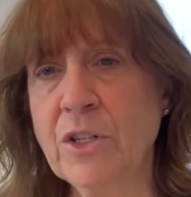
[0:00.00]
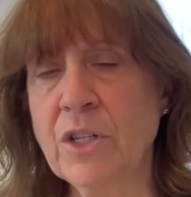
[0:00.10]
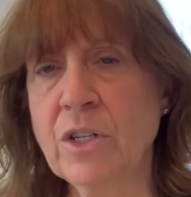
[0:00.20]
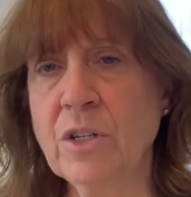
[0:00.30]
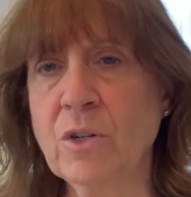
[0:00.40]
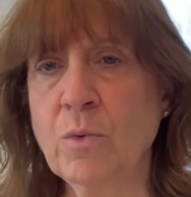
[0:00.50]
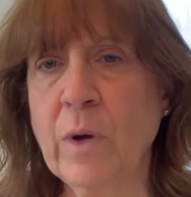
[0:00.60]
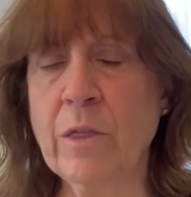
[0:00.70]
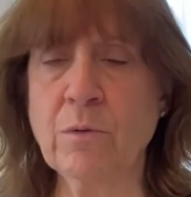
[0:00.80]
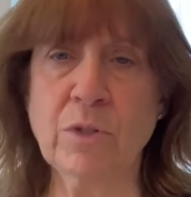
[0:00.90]
to you,
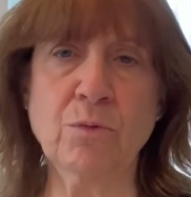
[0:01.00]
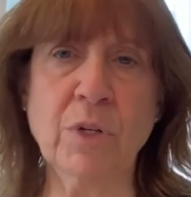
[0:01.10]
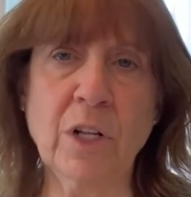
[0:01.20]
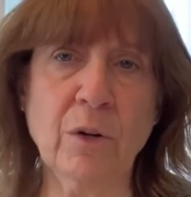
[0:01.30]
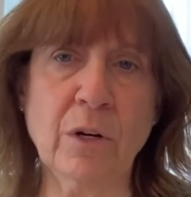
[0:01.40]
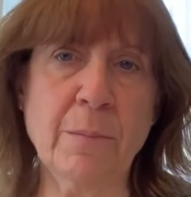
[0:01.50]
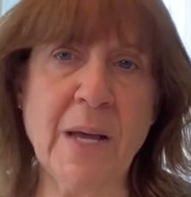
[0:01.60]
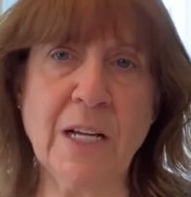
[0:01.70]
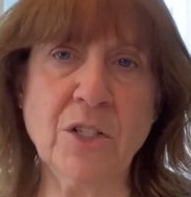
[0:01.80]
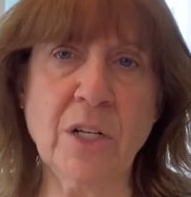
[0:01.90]
whether it was real or
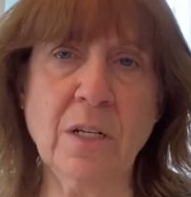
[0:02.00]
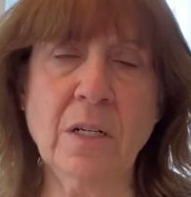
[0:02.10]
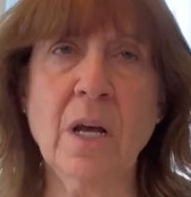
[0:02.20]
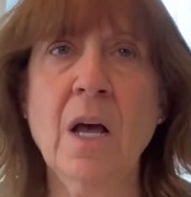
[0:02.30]
imagined,